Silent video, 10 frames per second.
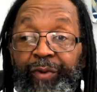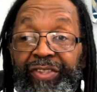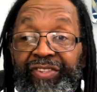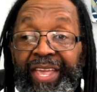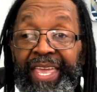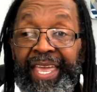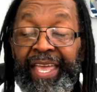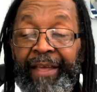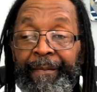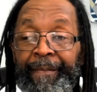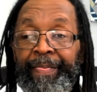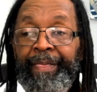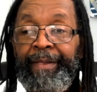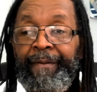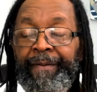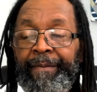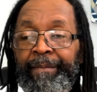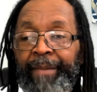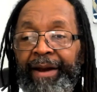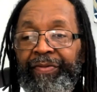see,
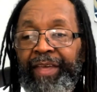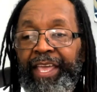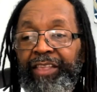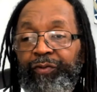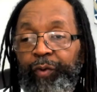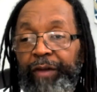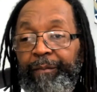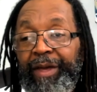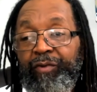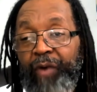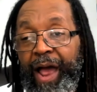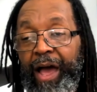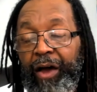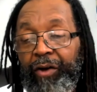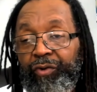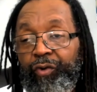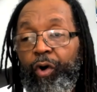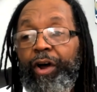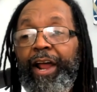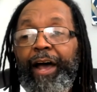by the things we've been around
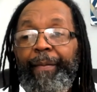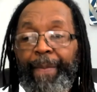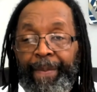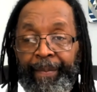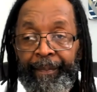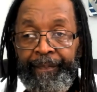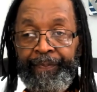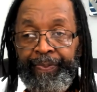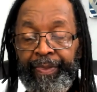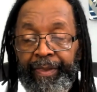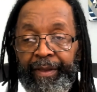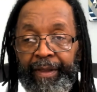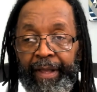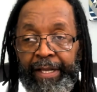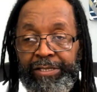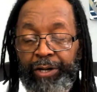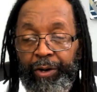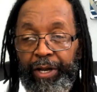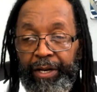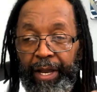growing up. And so
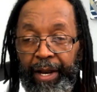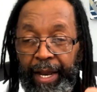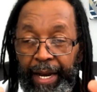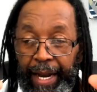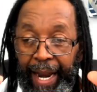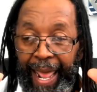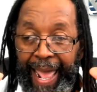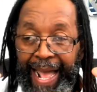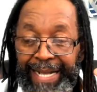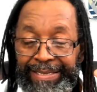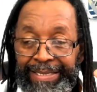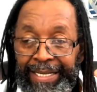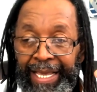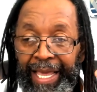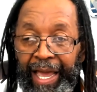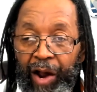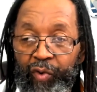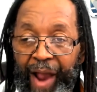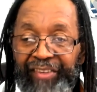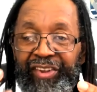it, it, it has a
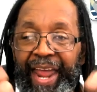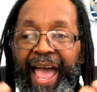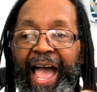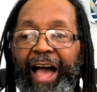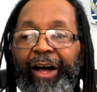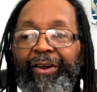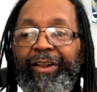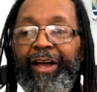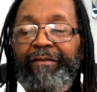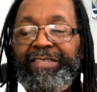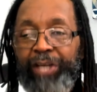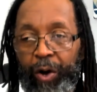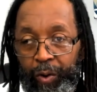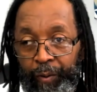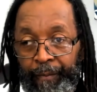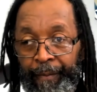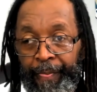rationale of its own.